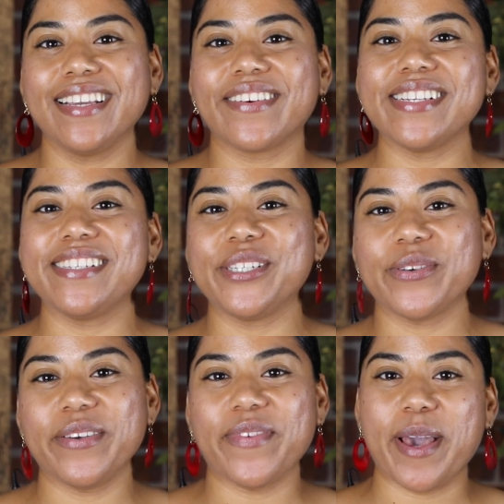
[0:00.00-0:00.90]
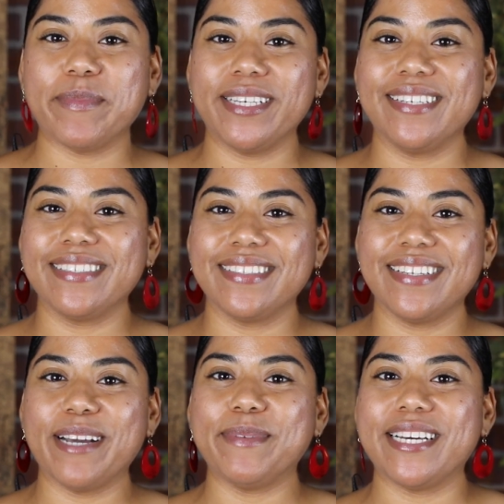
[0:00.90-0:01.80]
Grace and Joy family,
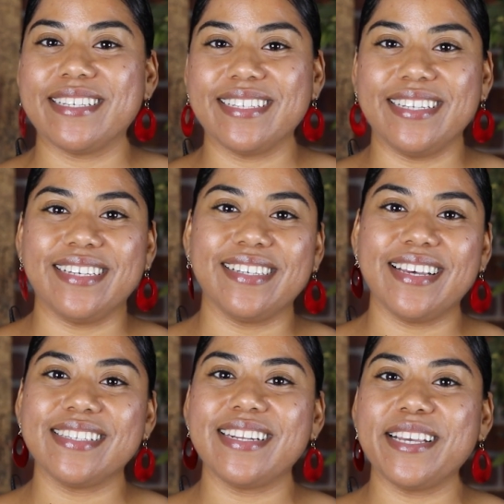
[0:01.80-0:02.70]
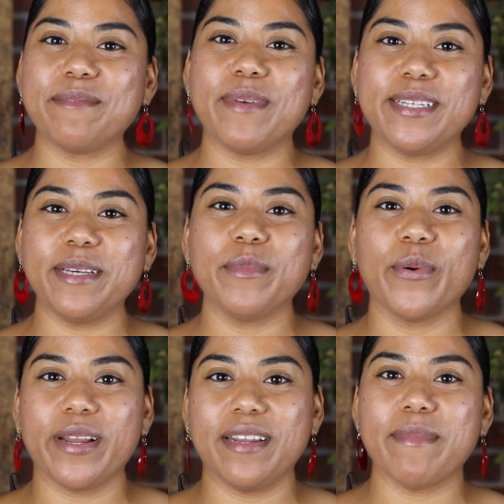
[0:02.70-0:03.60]
I'm Destini, and today's Monday
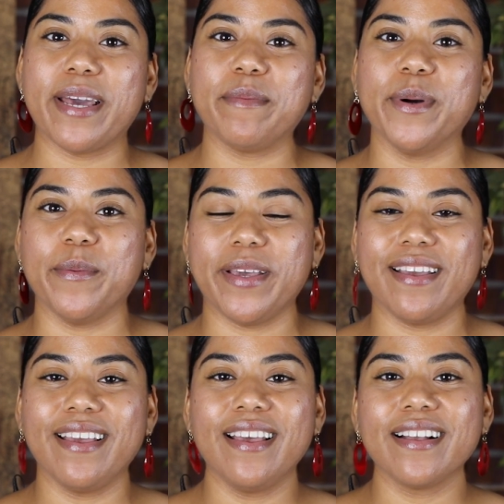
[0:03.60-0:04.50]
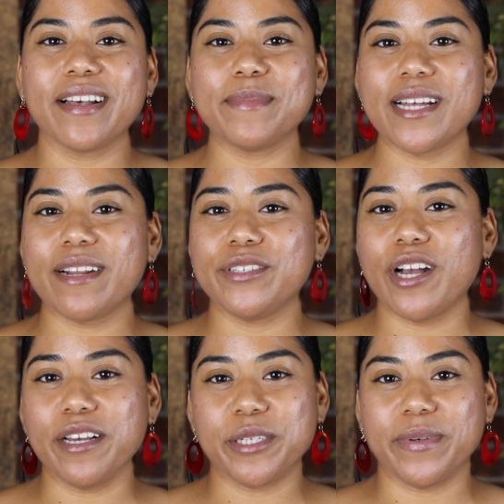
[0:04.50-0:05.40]
morning manna moment comes out of
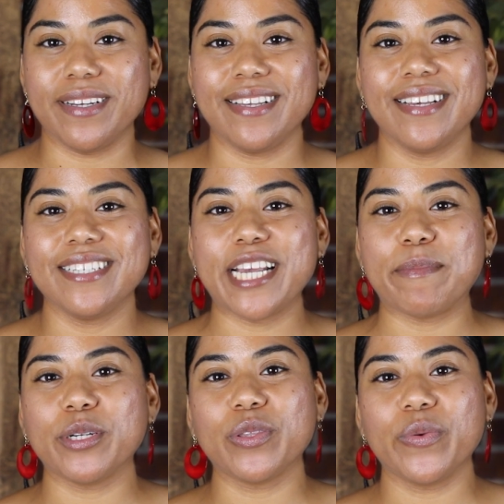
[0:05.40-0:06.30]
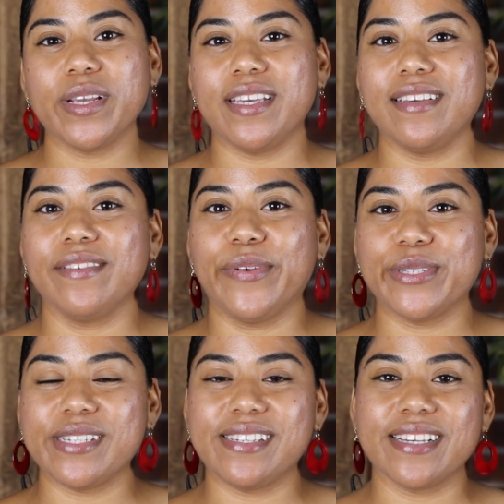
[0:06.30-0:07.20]
Joshua chapter 3,
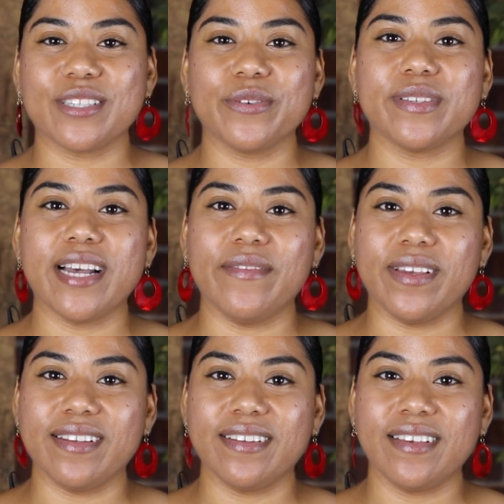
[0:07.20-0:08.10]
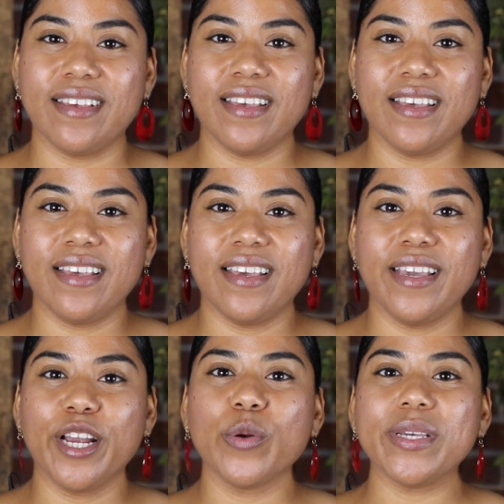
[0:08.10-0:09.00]
verses 6 through
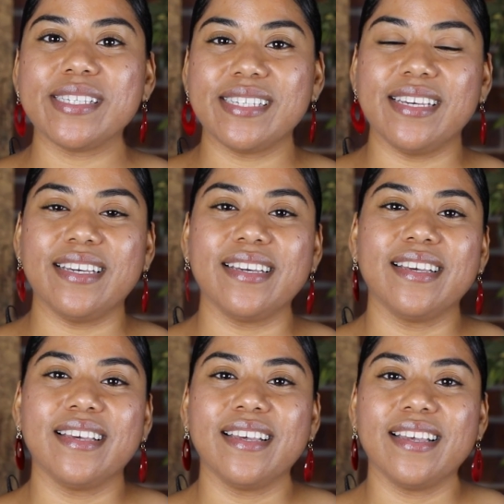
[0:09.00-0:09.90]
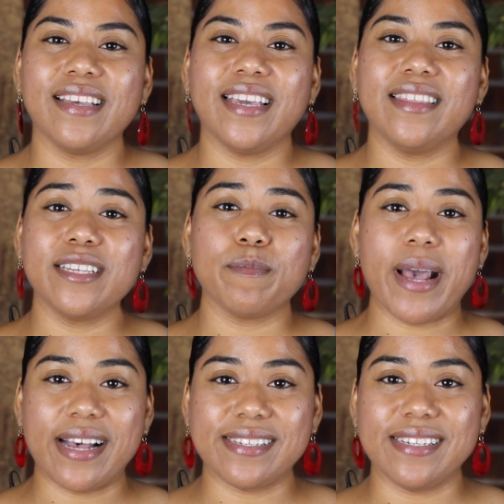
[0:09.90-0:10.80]
7. Here we see in this
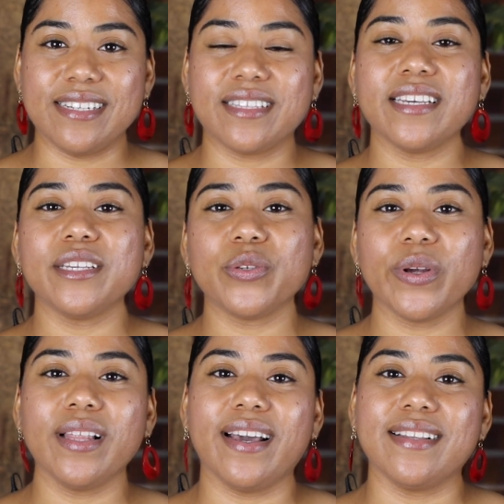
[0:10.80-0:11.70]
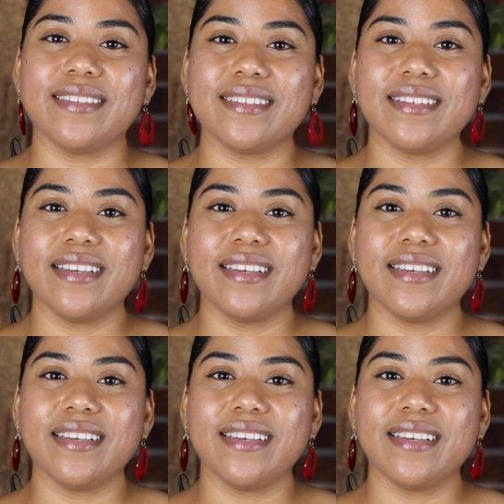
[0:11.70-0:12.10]
passage the Israelites